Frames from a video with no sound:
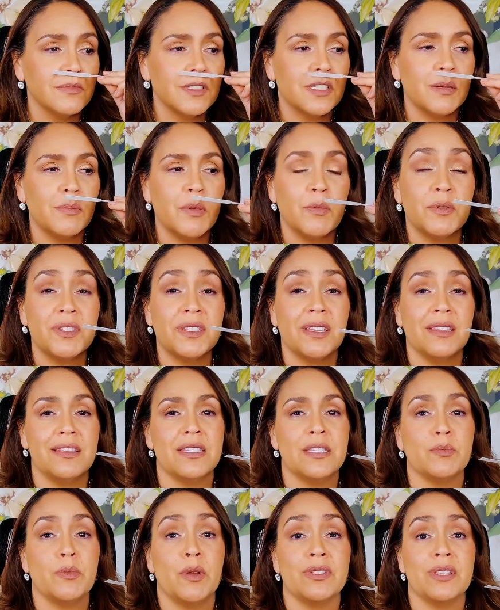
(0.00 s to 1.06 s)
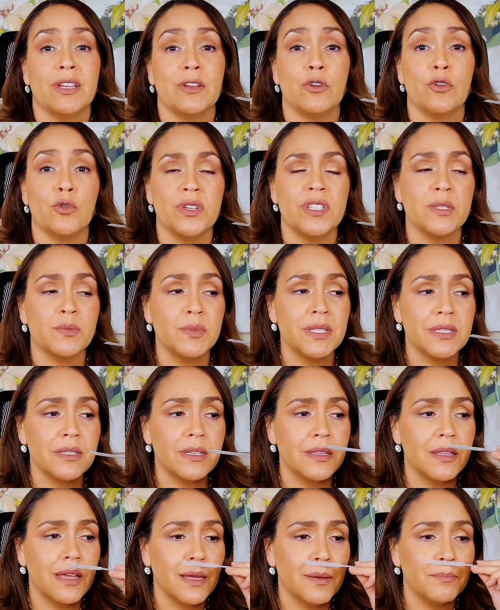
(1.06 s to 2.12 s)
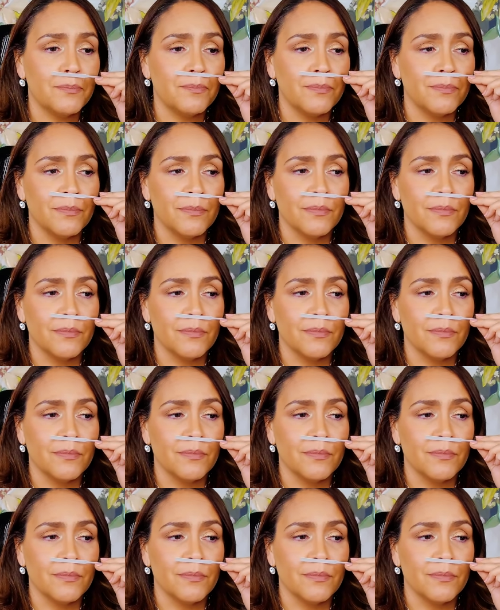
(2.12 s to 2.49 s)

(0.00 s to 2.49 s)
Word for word: Some people said this smells like Christmas to them.